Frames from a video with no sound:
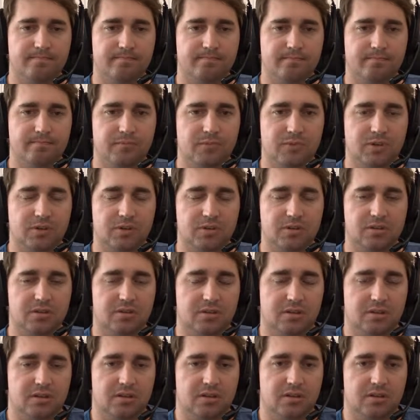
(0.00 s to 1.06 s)
Just
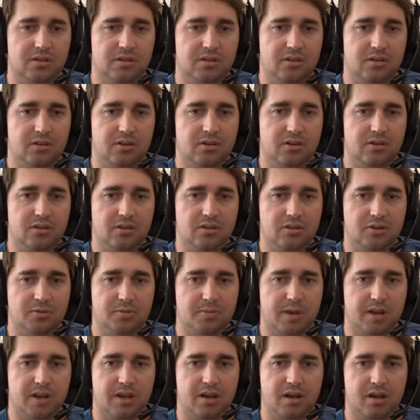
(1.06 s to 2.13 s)
you're
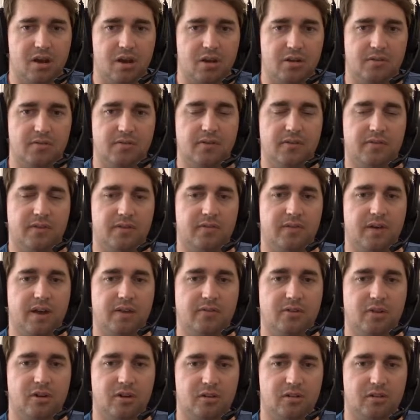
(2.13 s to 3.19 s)
spending 155
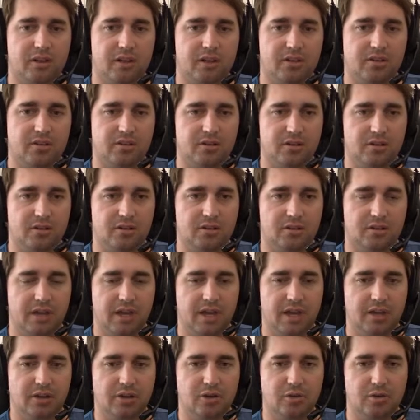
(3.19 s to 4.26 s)
dark elixir
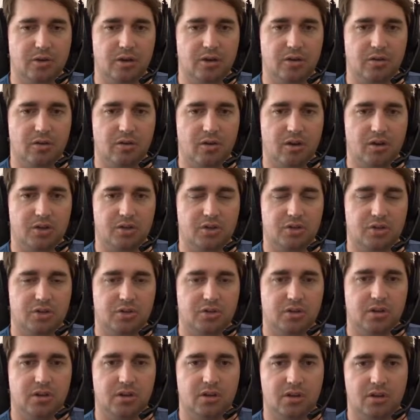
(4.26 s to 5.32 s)
and you can crush
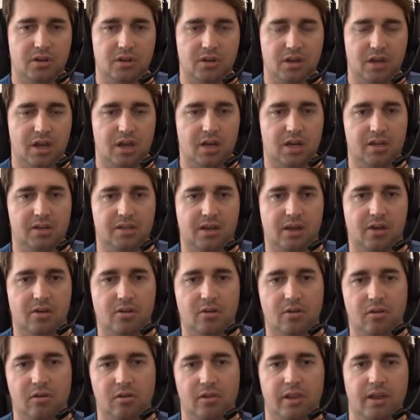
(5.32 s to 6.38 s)
any Town
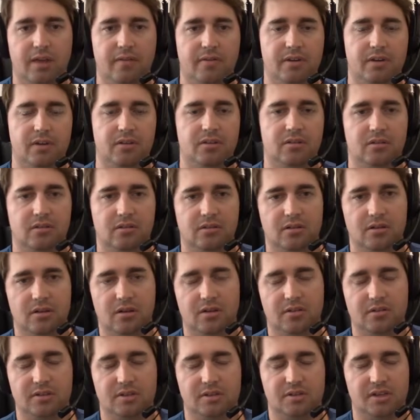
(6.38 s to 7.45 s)
Hall 11,
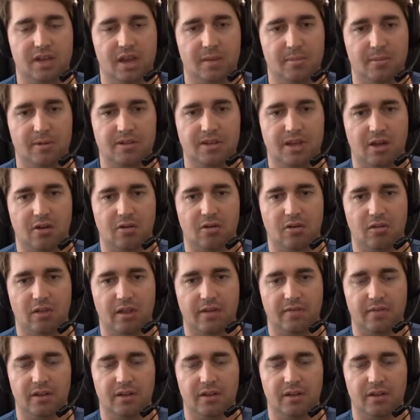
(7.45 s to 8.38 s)
since I am a Town Hall 11.